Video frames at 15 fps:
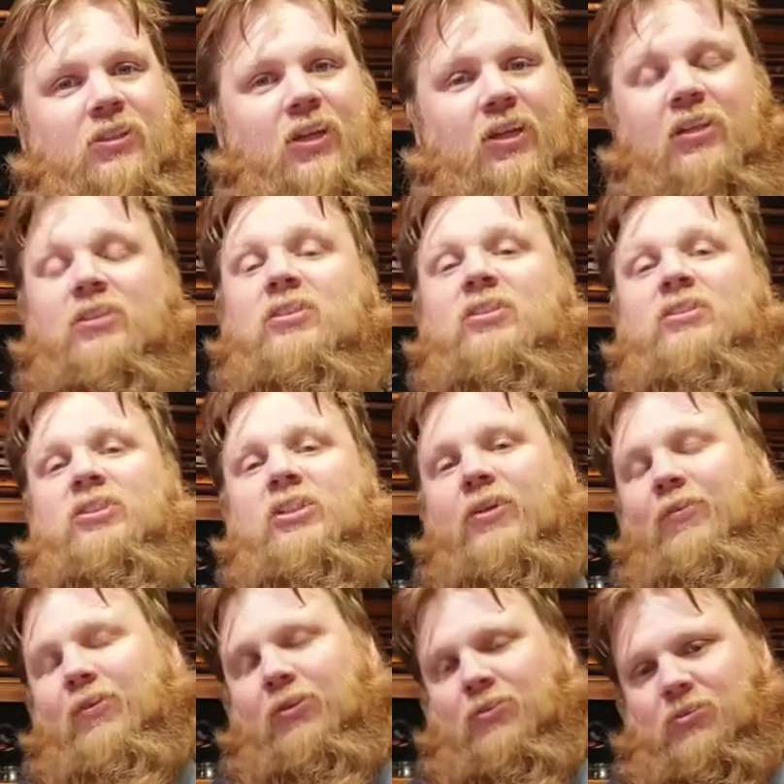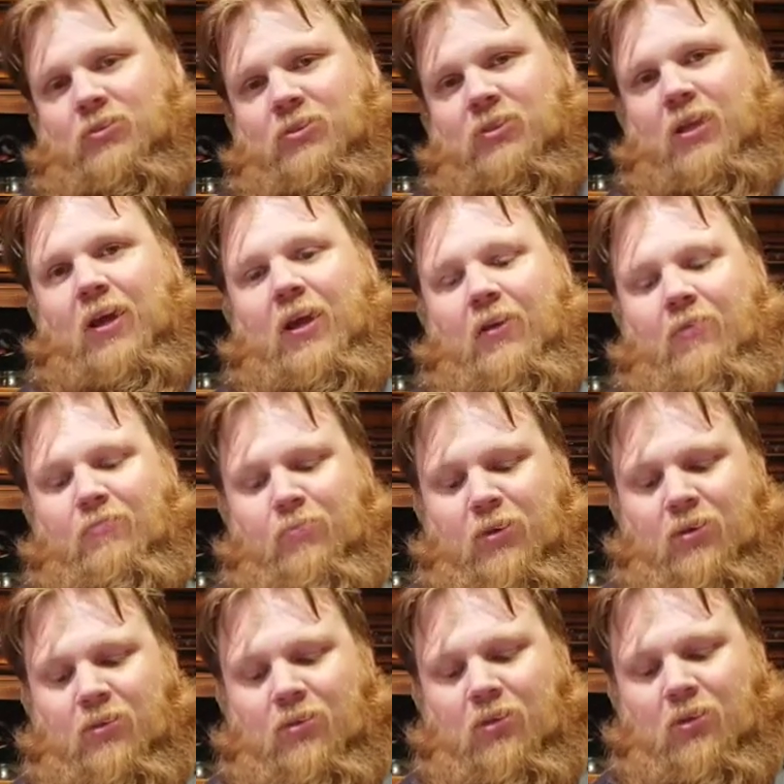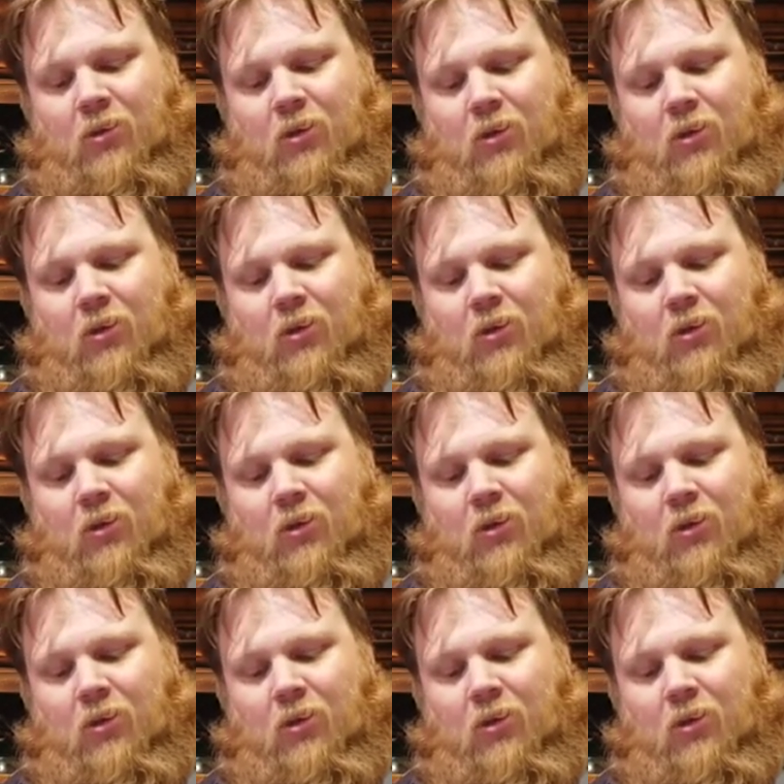kids' cereals that have been